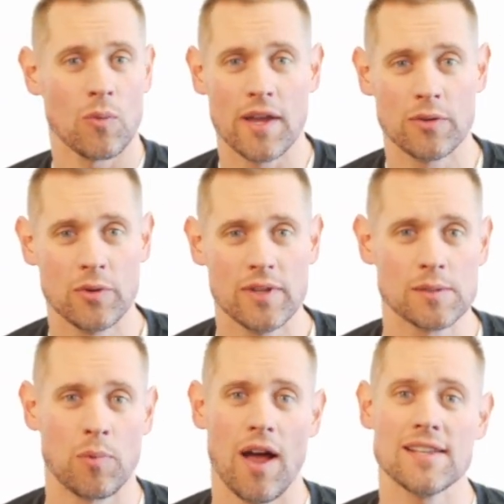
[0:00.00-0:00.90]
the way through
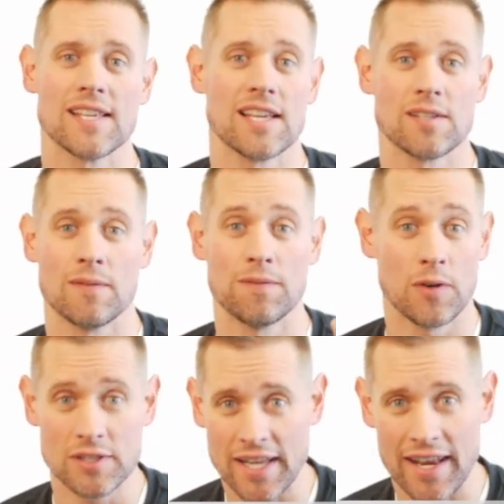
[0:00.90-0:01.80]
this process of
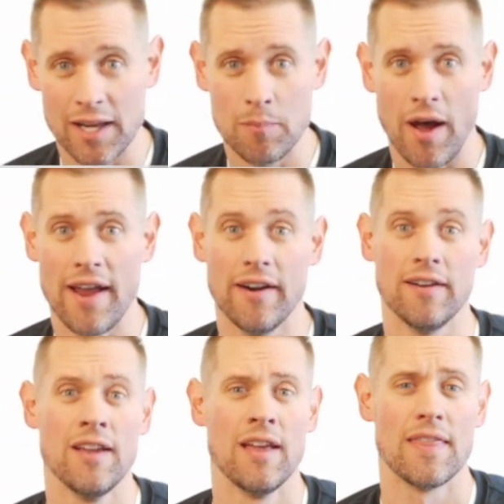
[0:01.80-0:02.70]
first getting a buyer,
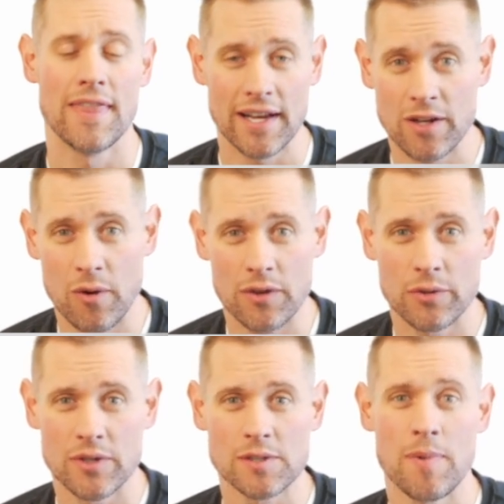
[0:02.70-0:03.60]
then going
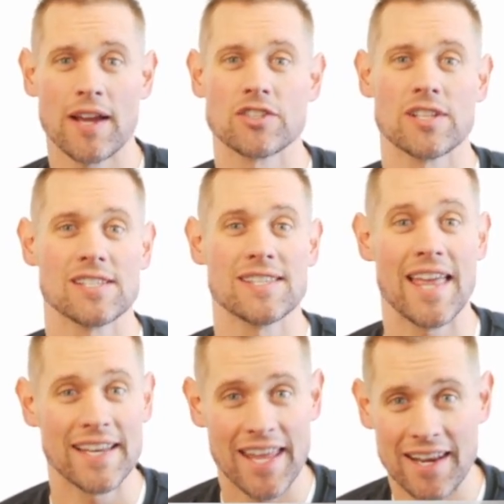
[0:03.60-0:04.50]
through inspections,
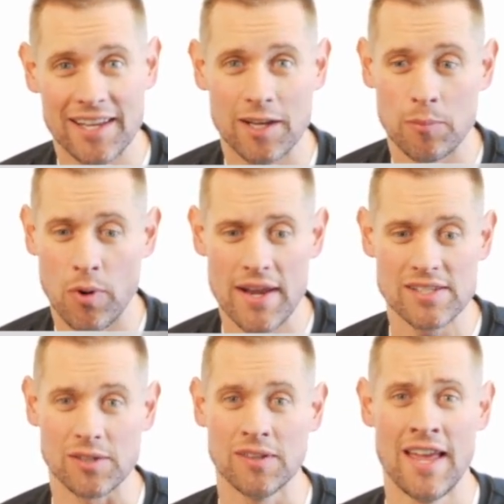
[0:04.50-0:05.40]
then getting an
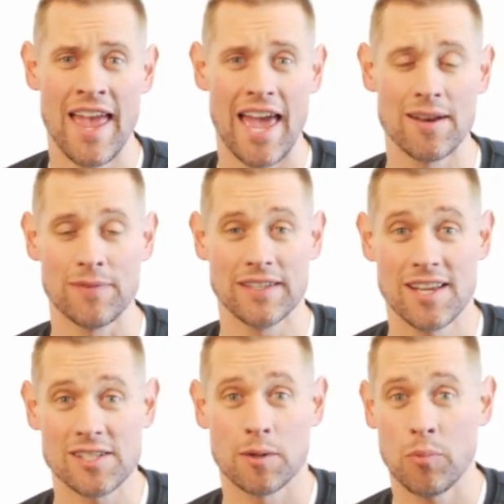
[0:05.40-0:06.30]
appraisal, and if it
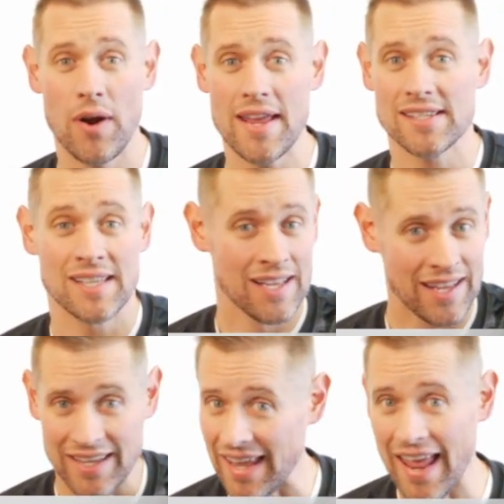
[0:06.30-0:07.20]
doesn't appraise,
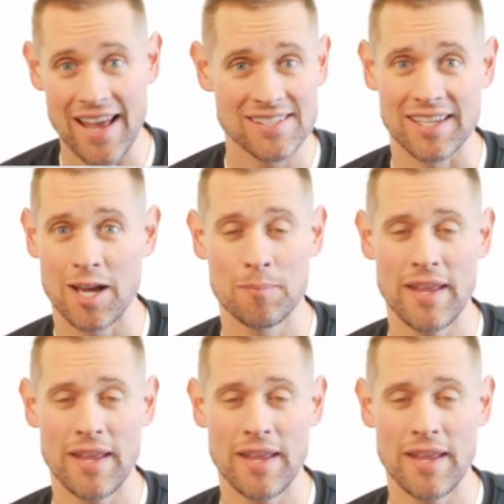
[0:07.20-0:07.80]
it has to come